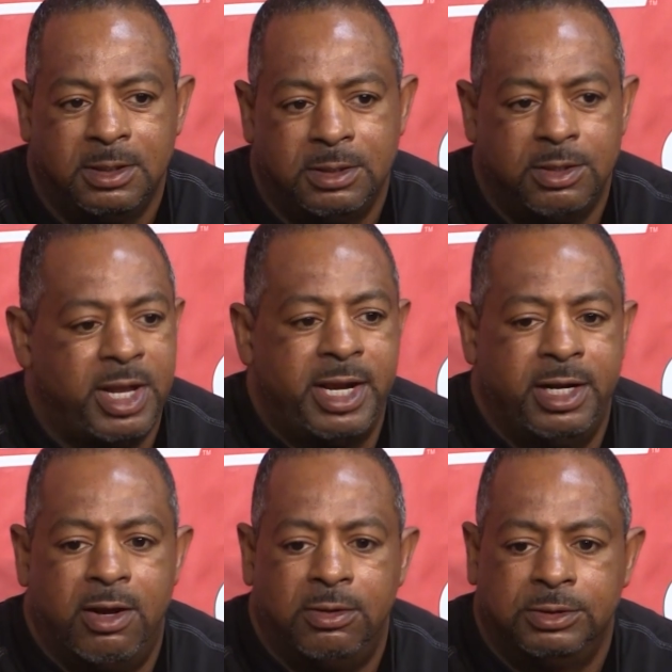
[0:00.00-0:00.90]
You know, not
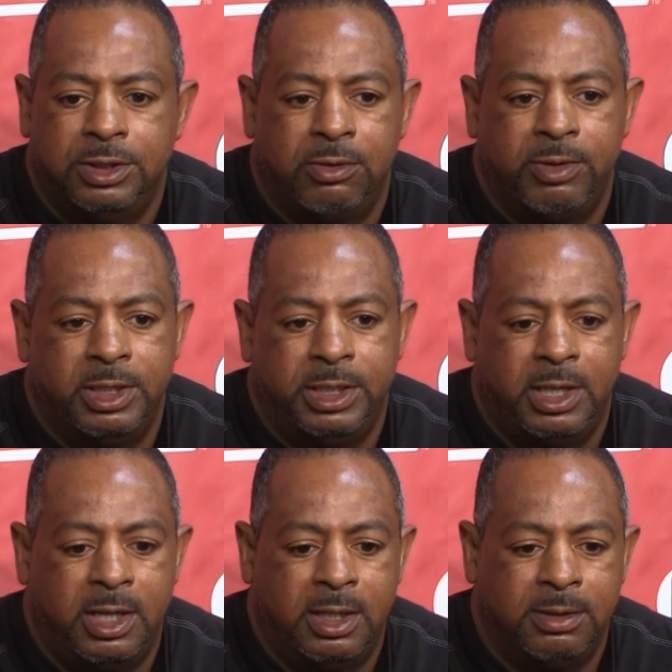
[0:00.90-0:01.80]
at all. You know,
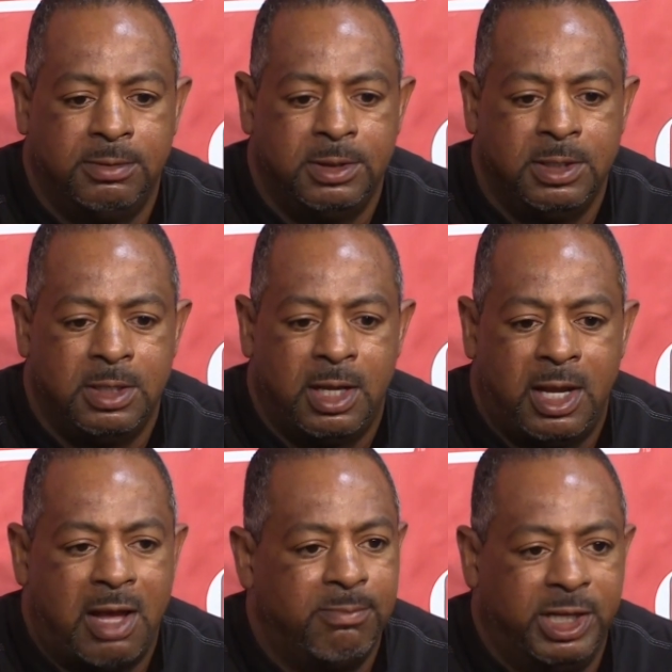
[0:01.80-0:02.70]
really,
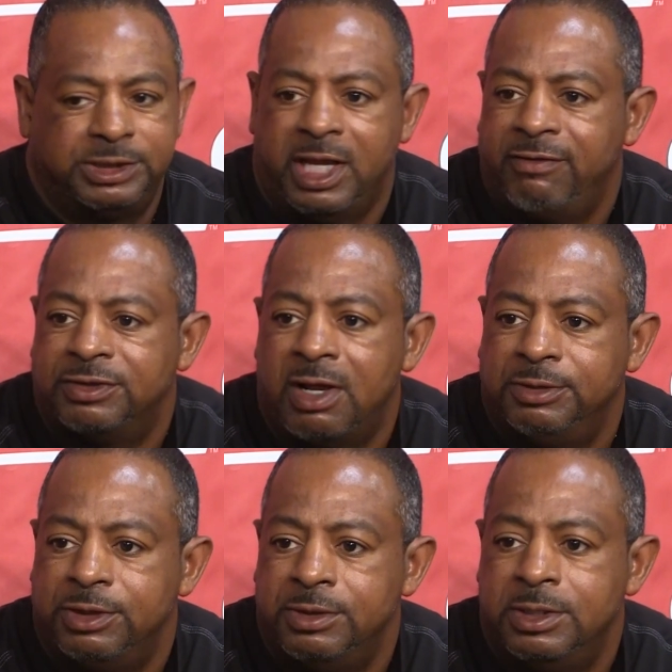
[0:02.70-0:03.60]
I'm blessed to have this
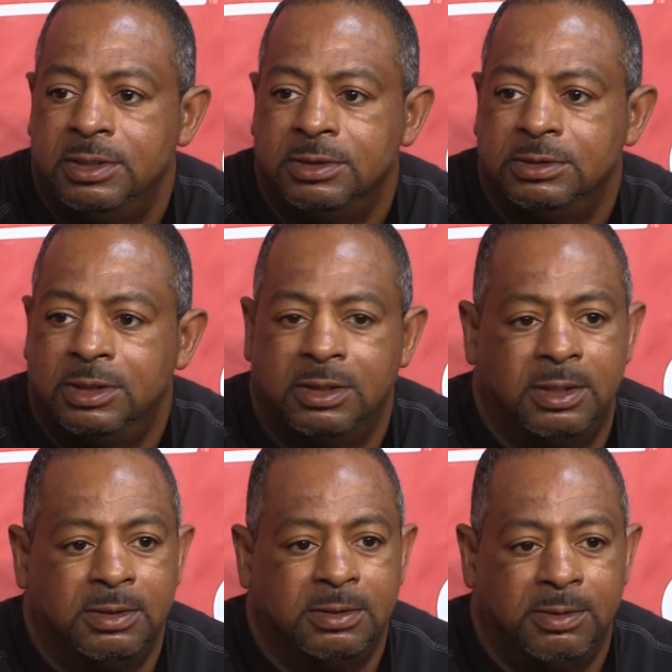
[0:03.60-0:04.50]
opportunity
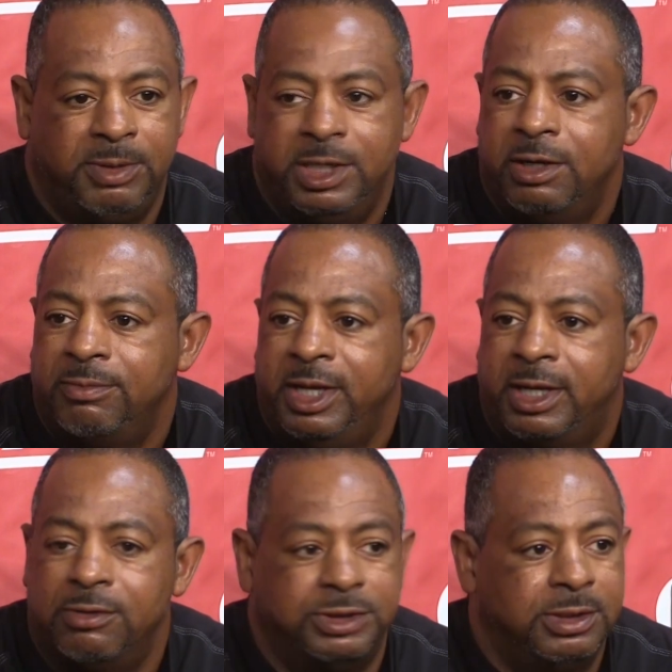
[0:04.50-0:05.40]
to be the interim
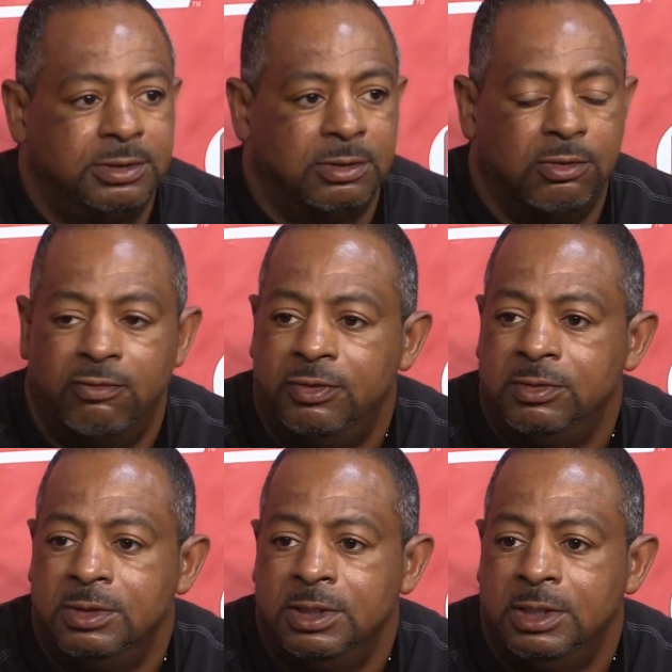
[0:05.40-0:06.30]
head coach at
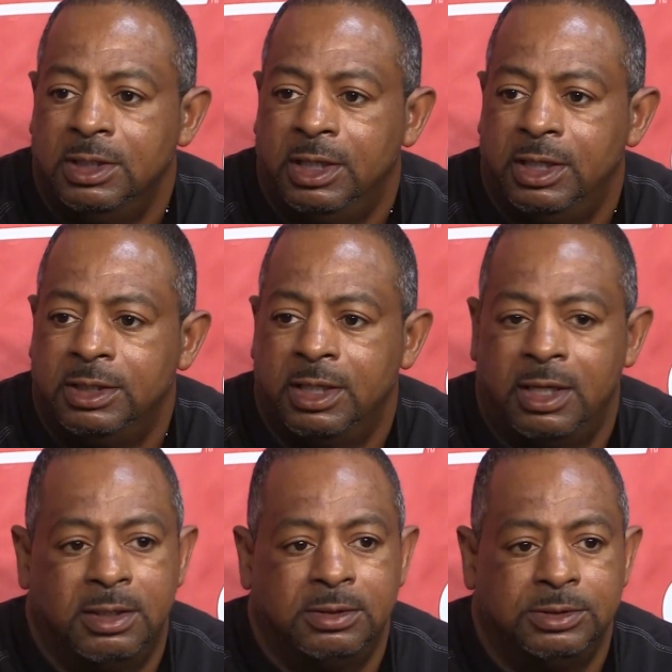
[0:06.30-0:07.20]
Louisville. And,
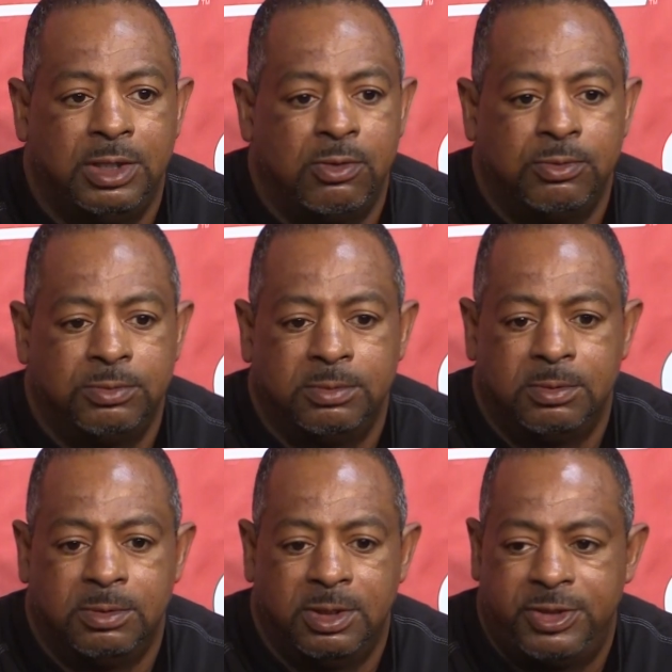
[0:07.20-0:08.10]
you know,
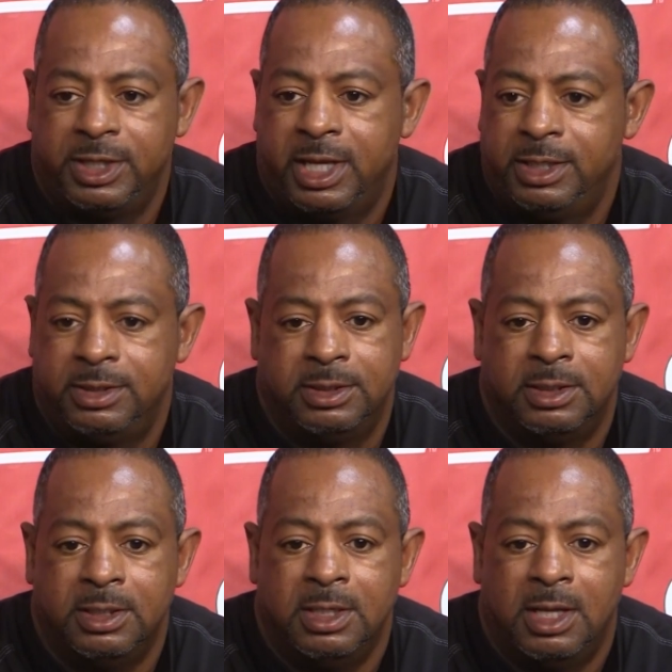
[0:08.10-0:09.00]
the thing that
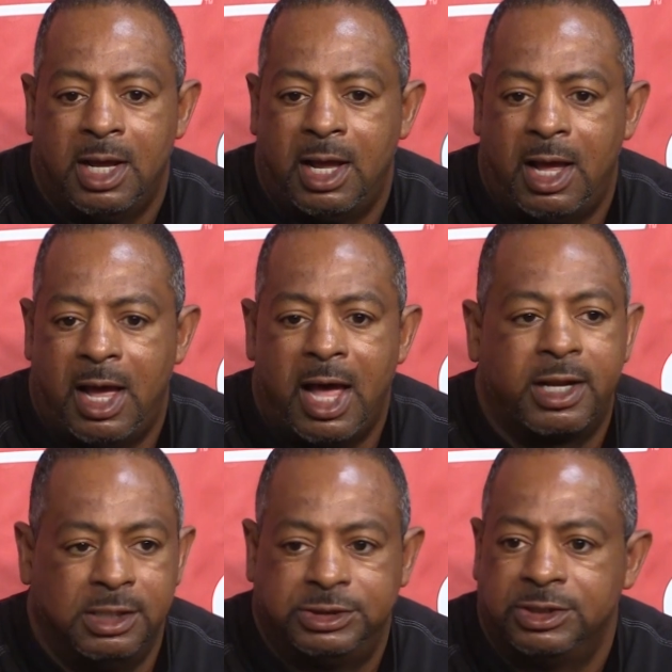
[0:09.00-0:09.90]
I
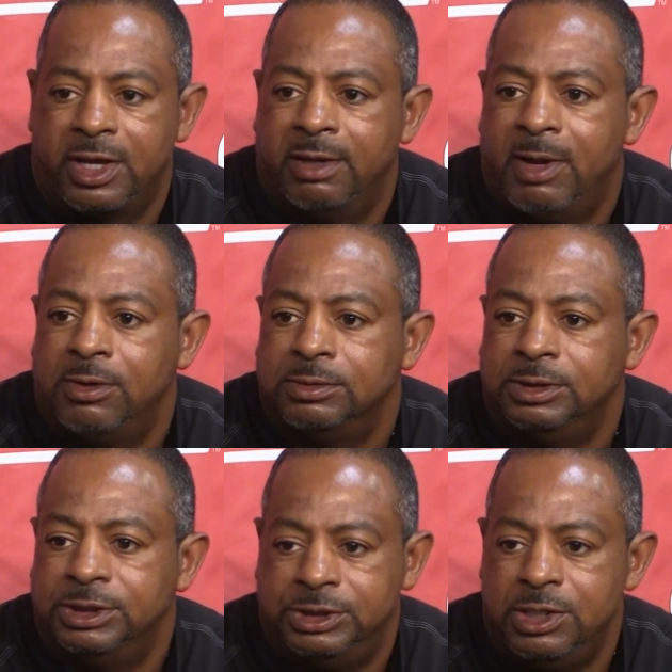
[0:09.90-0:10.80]
constantly think about
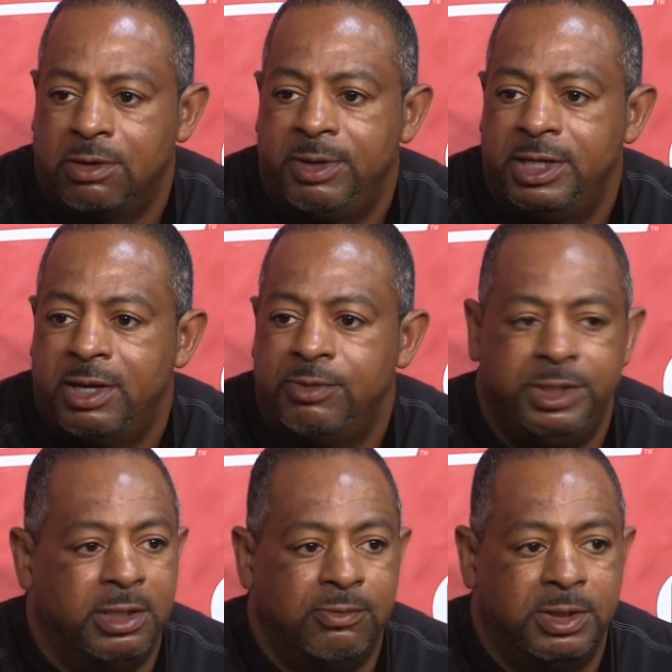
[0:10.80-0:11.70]
is the young men that we're
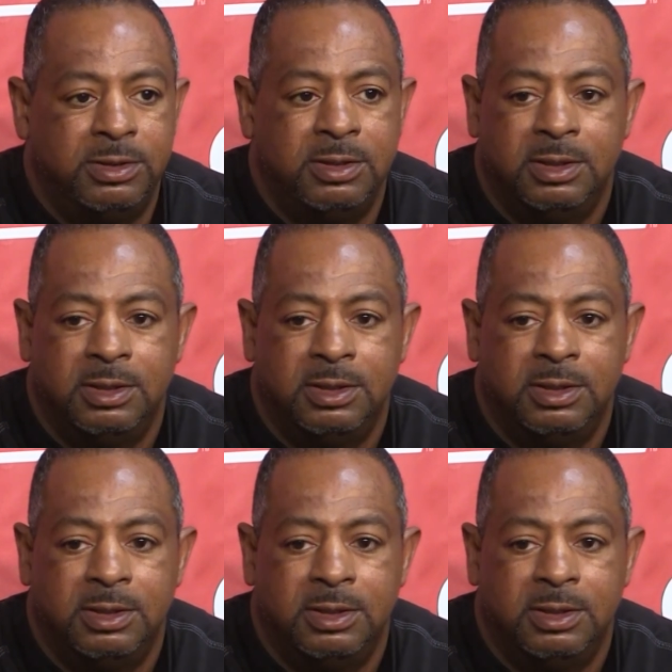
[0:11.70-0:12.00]
dealing with